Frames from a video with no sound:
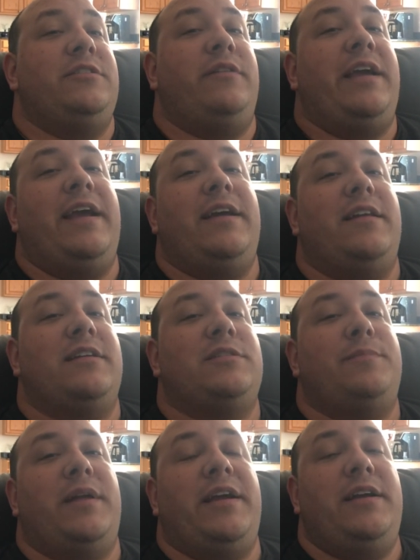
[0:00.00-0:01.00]
You can't
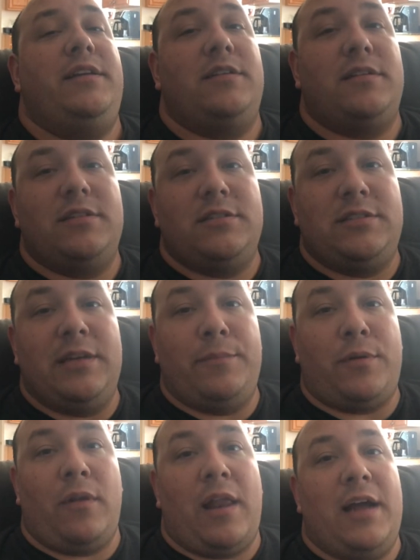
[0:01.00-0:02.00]
explain
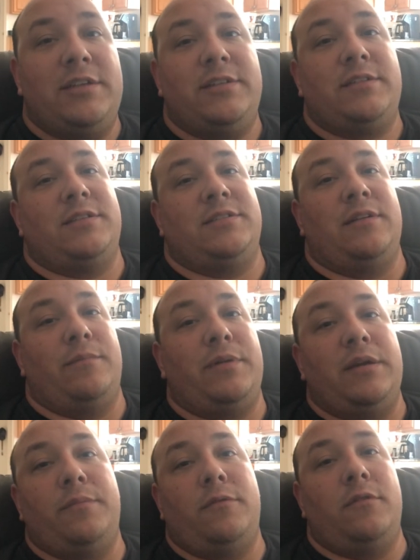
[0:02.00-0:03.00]
simple logic to some
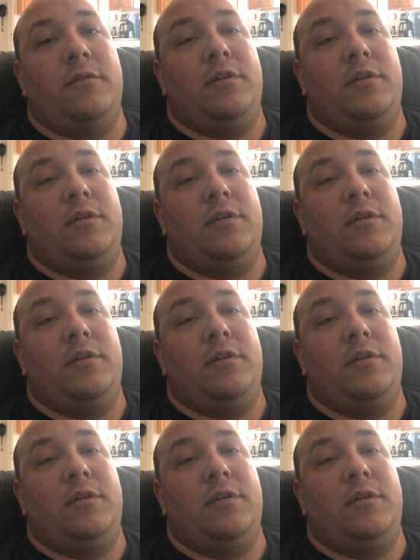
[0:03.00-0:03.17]
people.